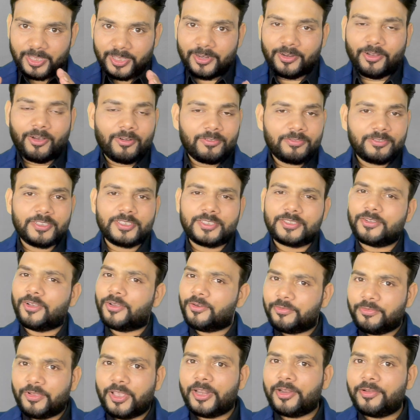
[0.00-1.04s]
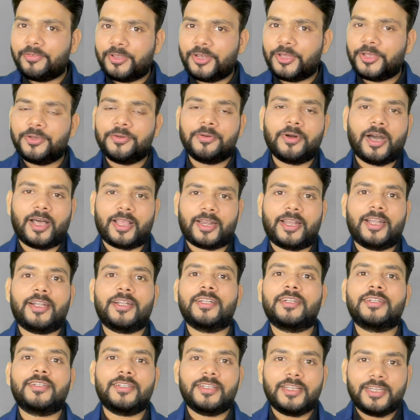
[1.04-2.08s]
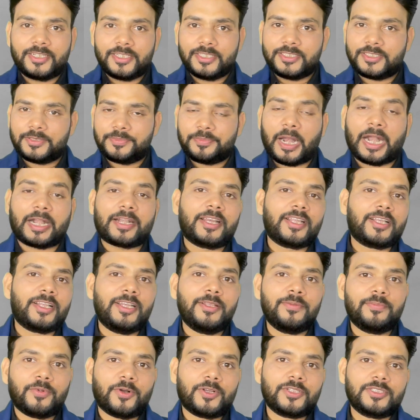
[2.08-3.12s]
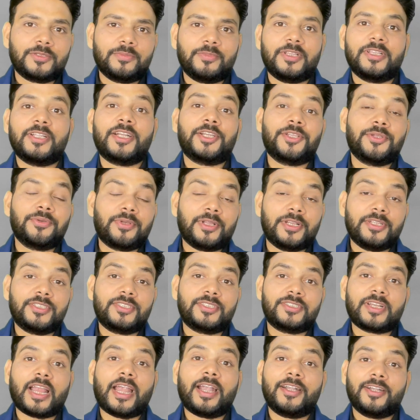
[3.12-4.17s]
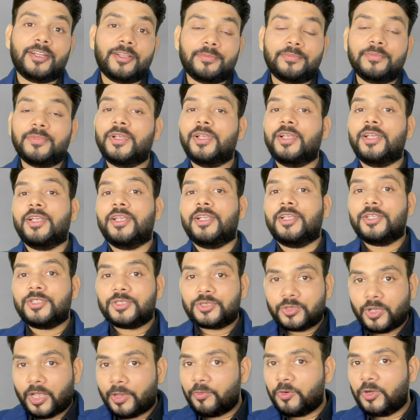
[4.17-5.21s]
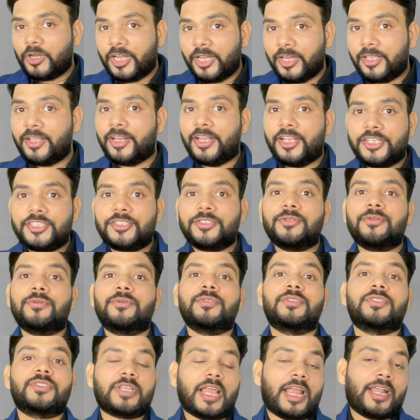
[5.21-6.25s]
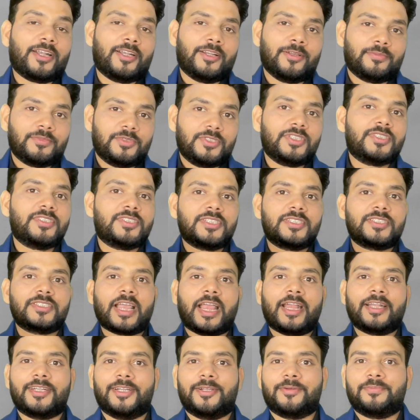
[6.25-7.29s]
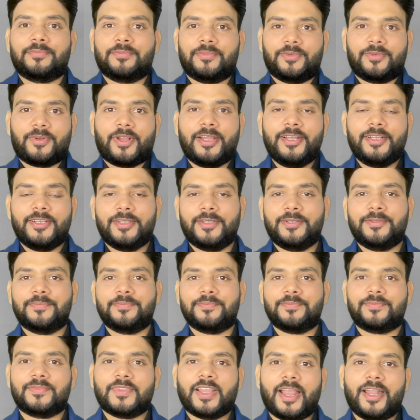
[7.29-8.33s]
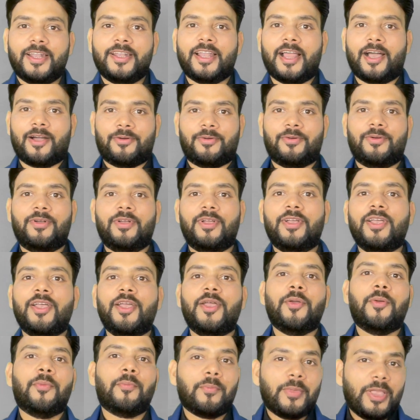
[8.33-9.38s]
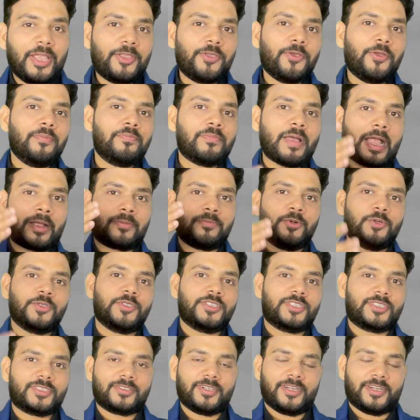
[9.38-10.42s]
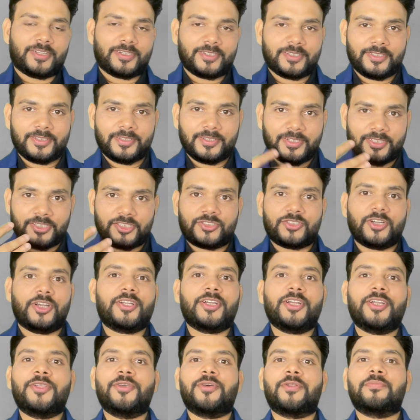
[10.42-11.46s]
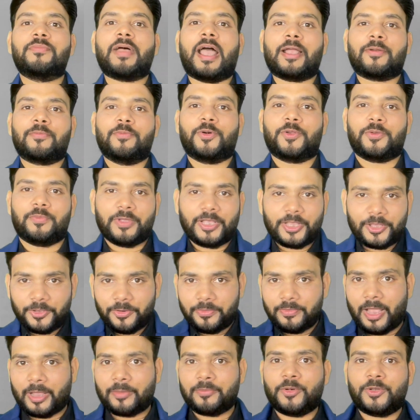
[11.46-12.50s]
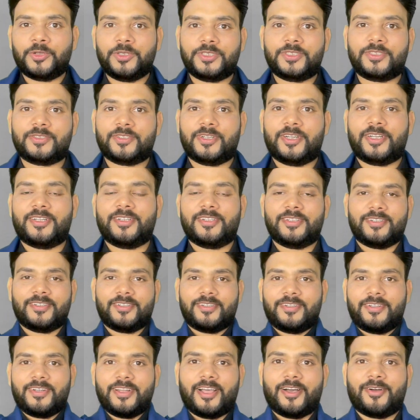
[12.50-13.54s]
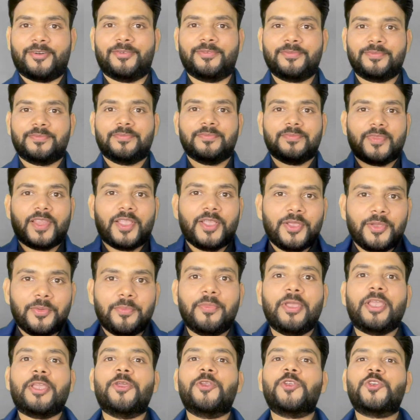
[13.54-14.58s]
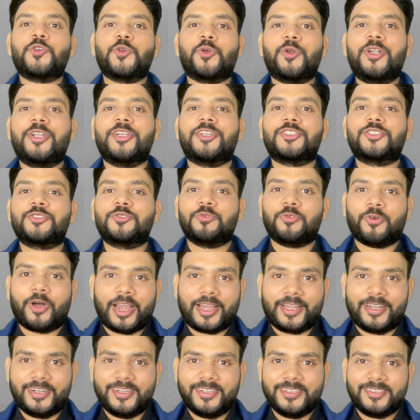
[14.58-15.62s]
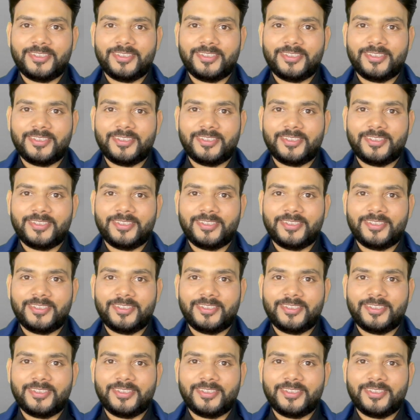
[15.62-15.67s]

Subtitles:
in office or wherever you are, and it is practically possible that you can stand up, so I would encourage you to stand up, just stand up, right? And now make your backbone straight, straighten your backbone, make your backbone straight. Now make your shoulders wide,